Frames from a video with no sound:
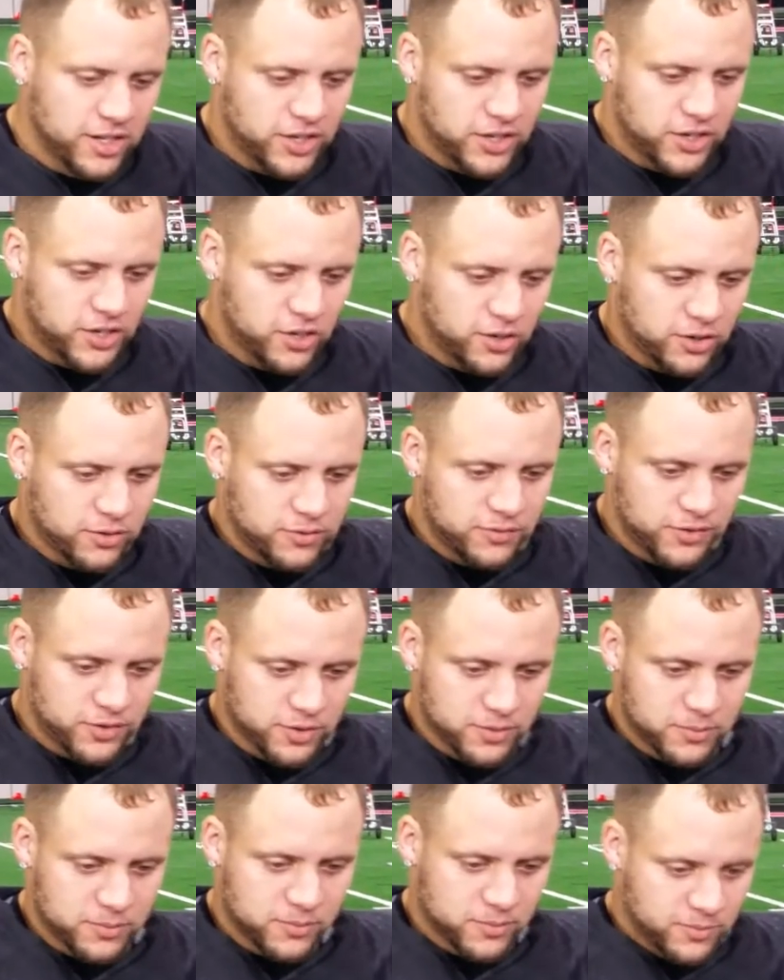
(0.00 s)
you know,
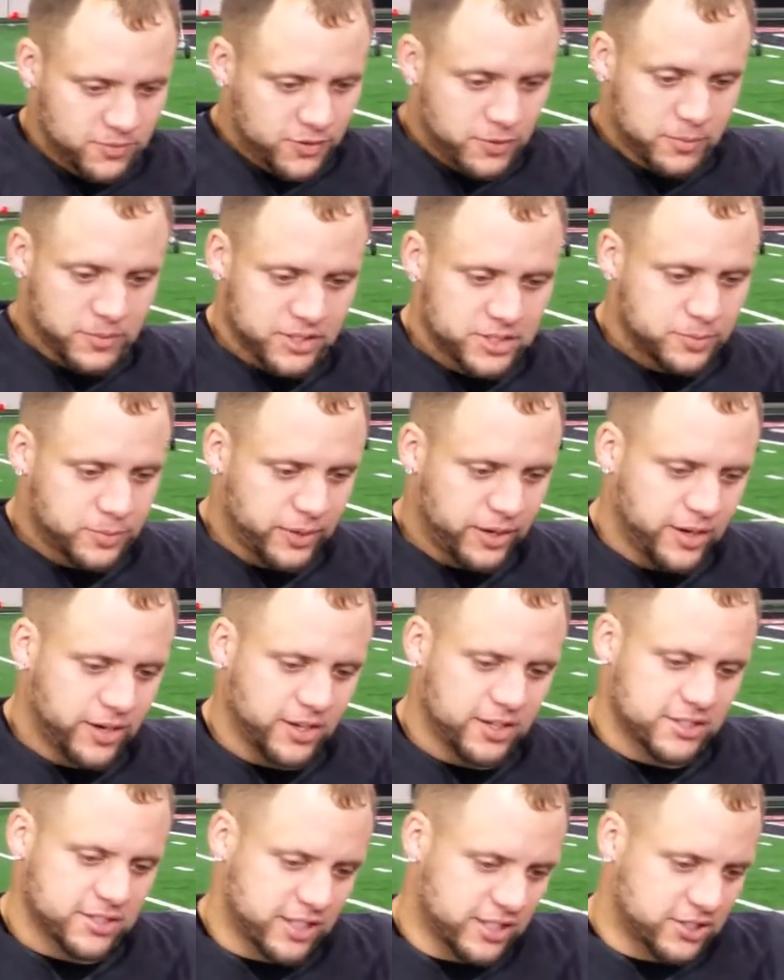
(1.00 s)
from
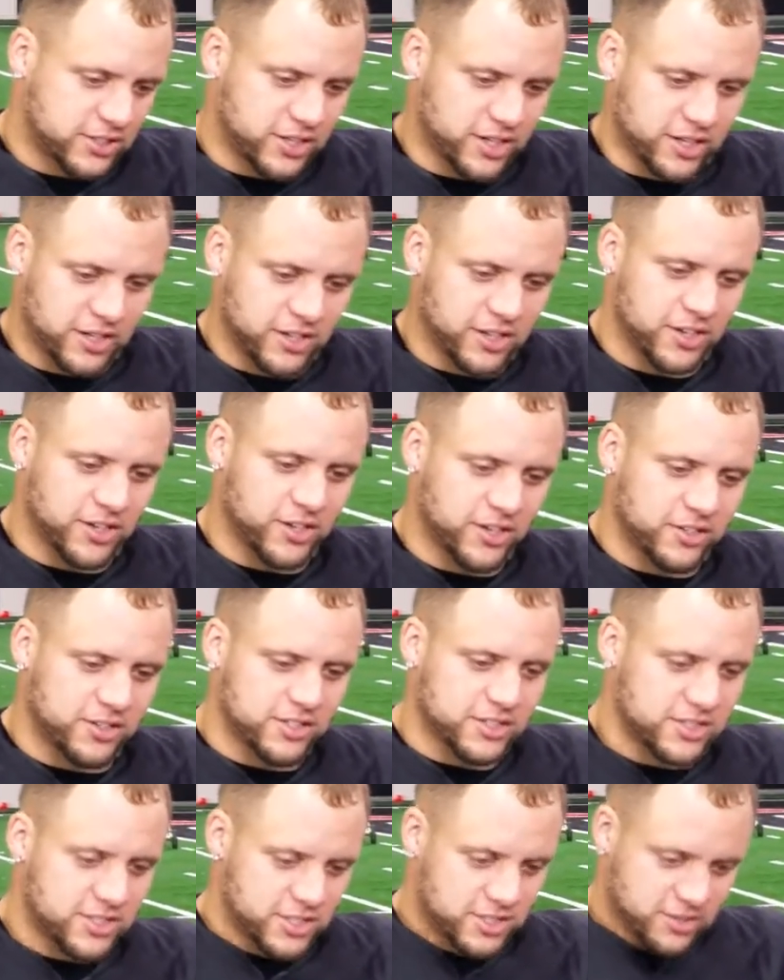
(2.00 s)
experience, I try to, you know,
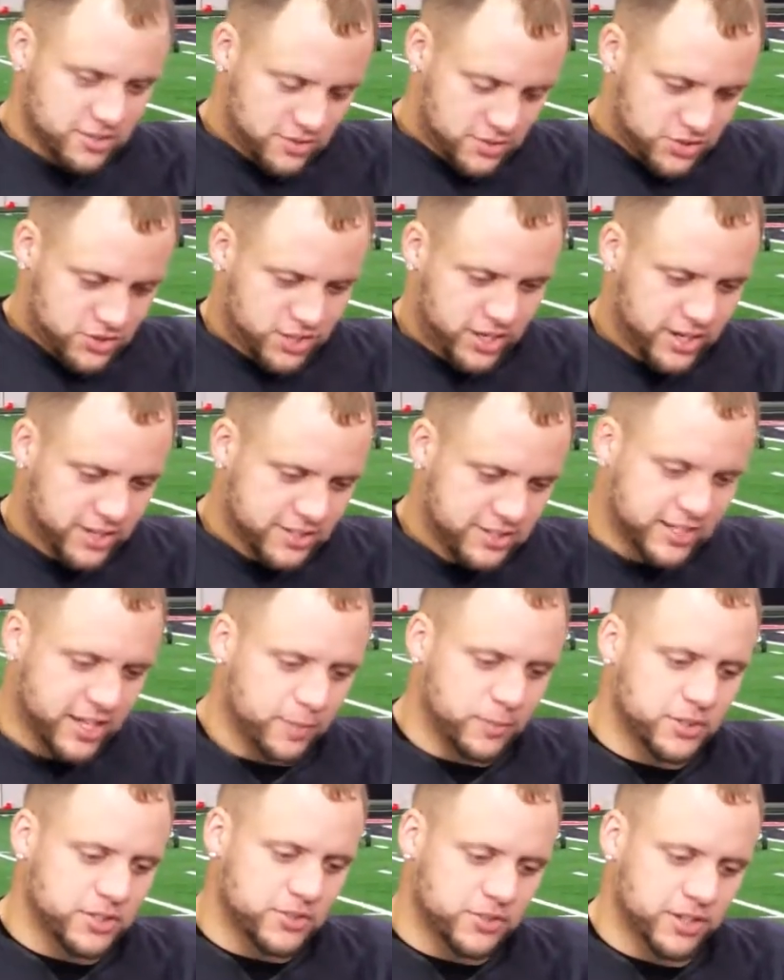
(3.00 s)
just try to stay
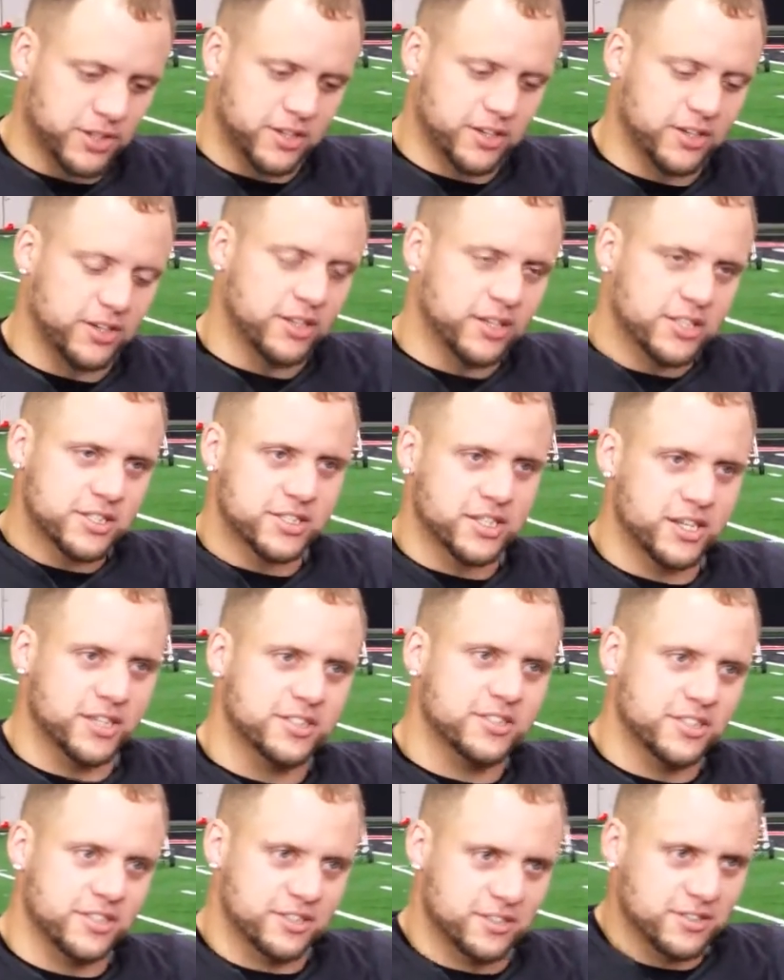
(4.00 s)
between, you know, the
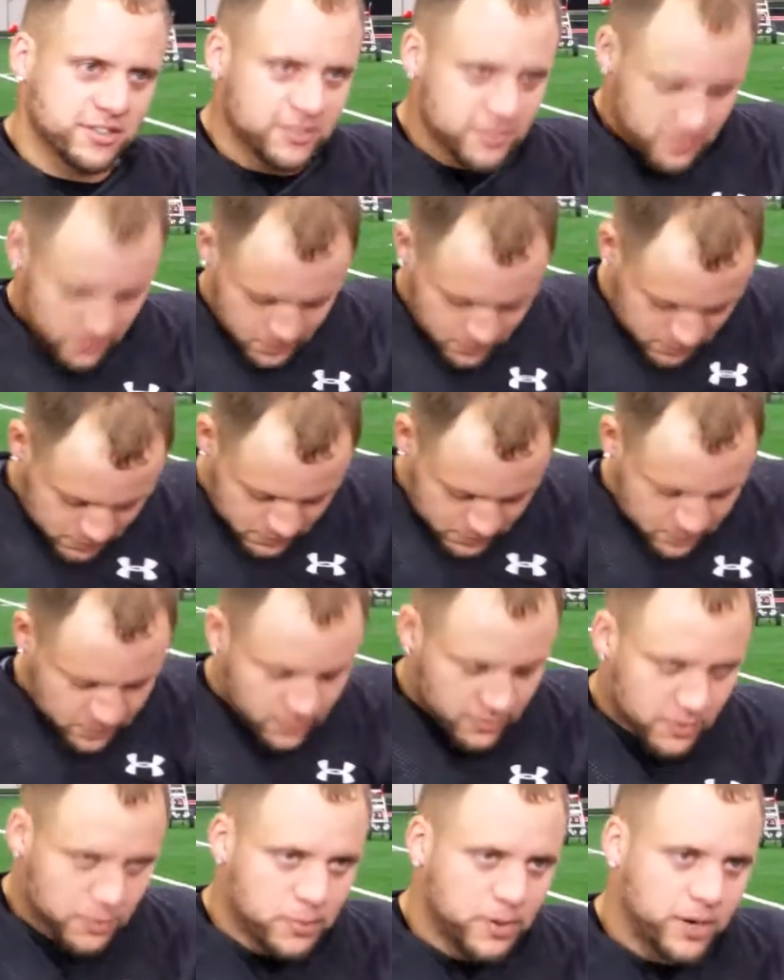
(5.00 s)
chest
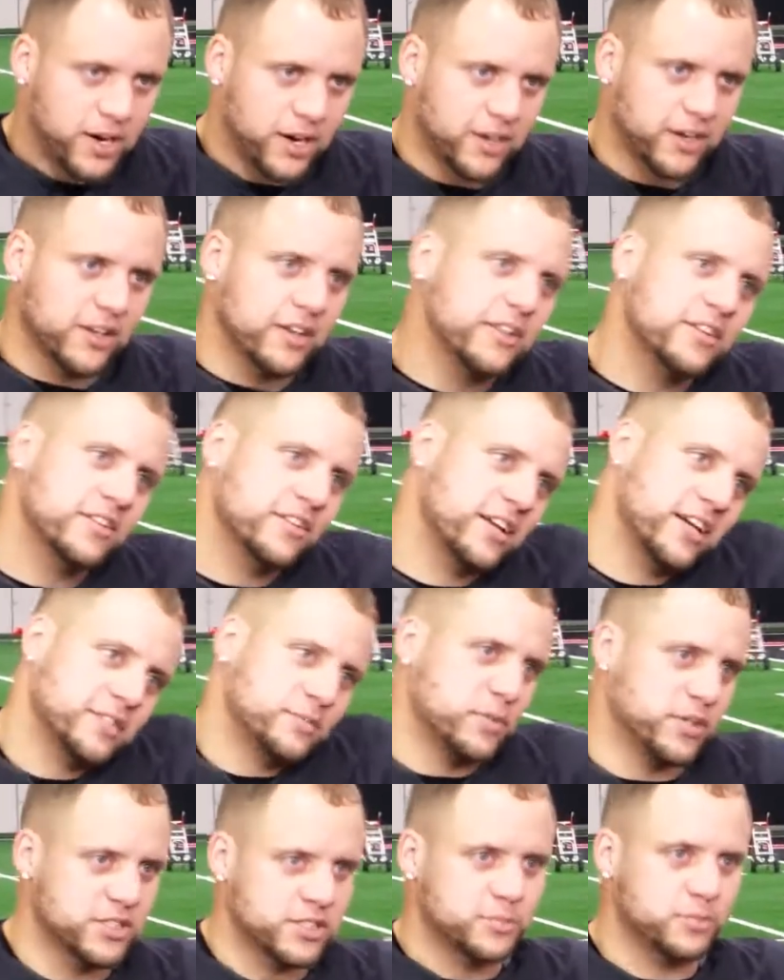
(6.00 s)
and the body as
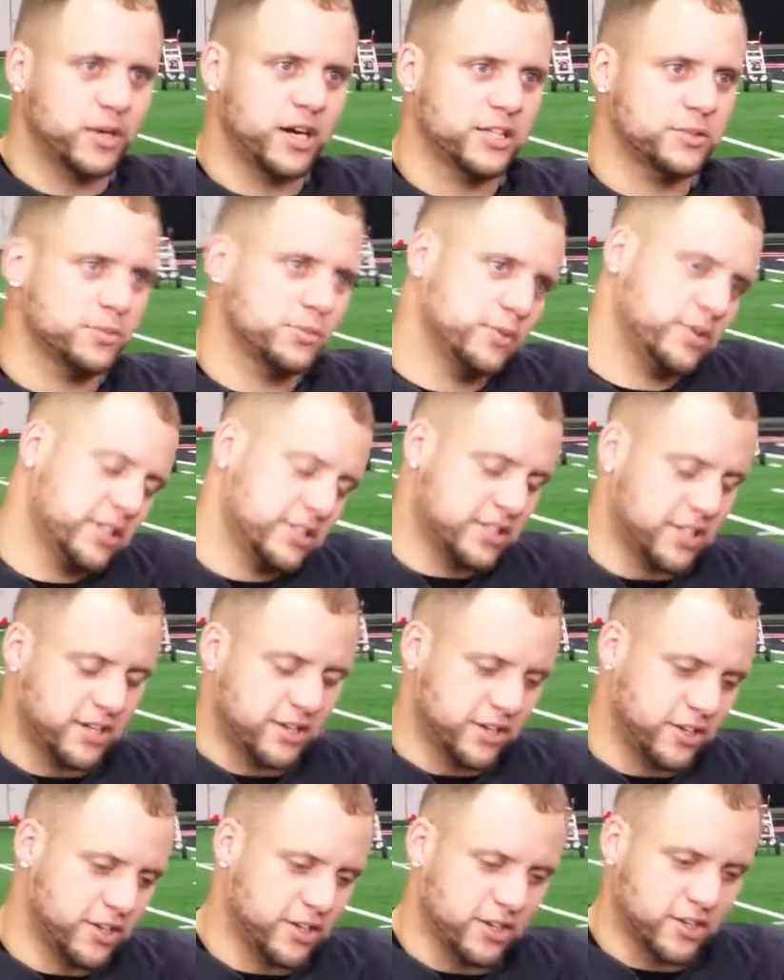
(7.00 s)
much as possible, because I,
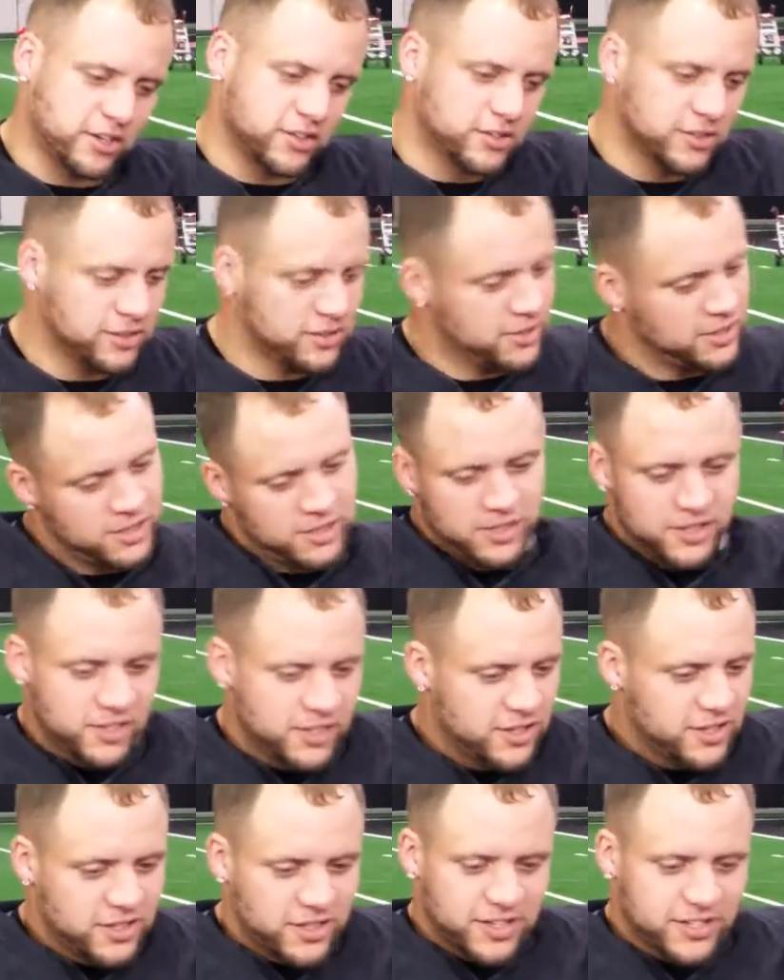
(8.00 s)
you know,
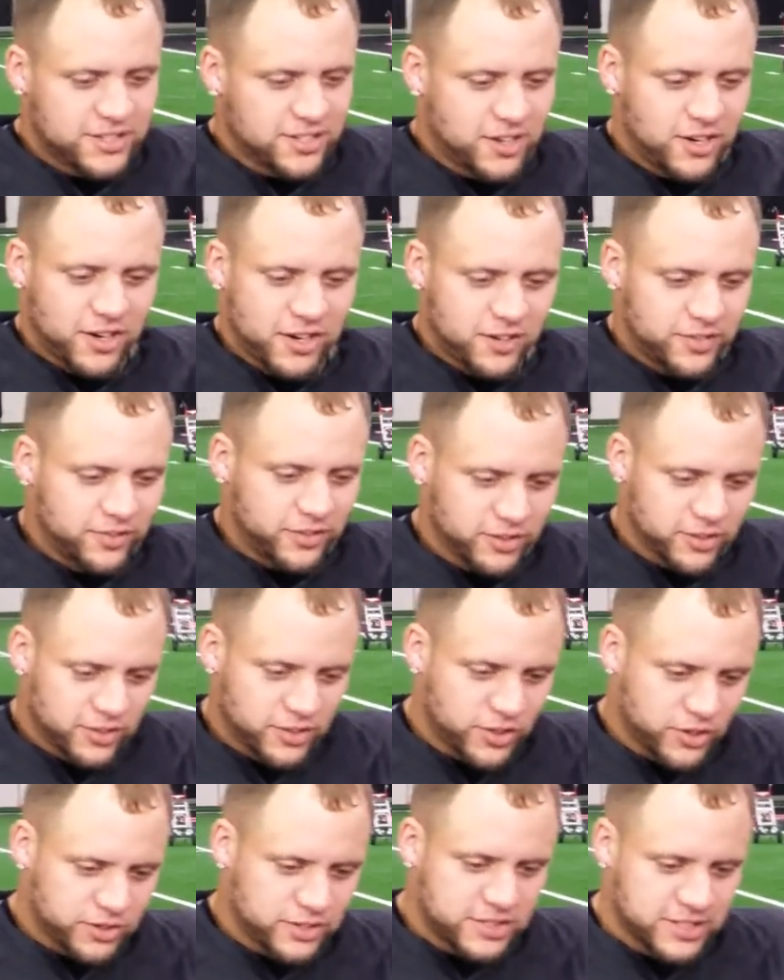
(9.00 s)
it's hard for, you
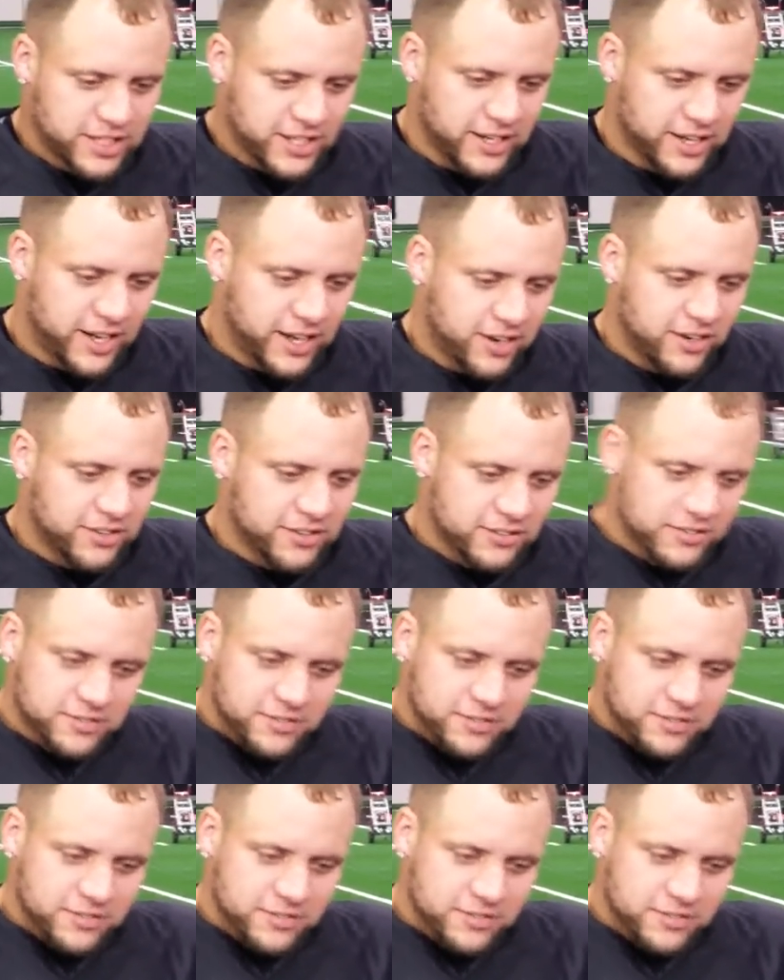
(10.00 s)
know, sitting out,